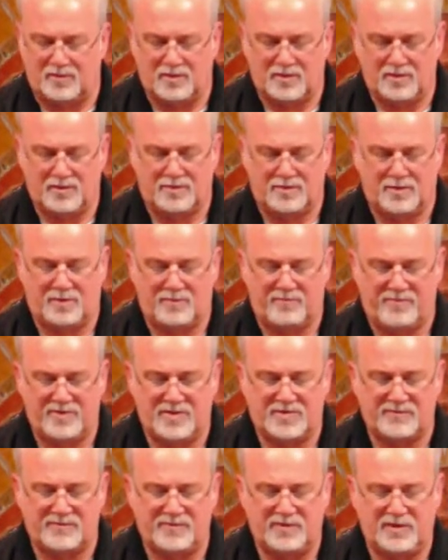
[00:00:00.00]
or the, the
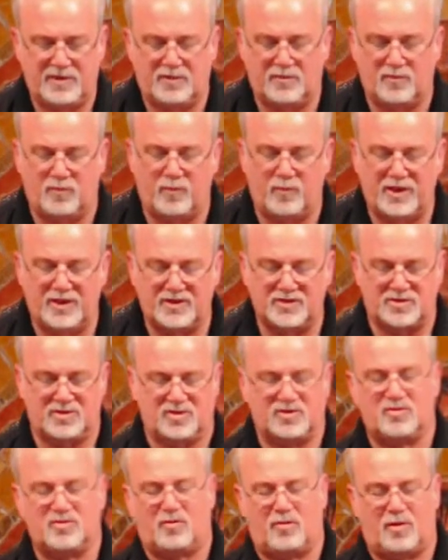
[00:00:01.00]
face of an eagle, wings,
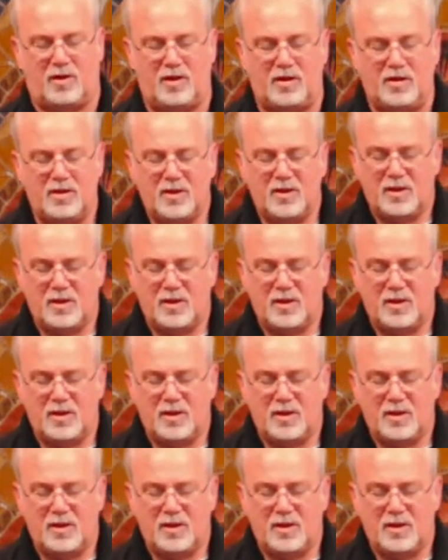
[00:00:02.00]
and so on,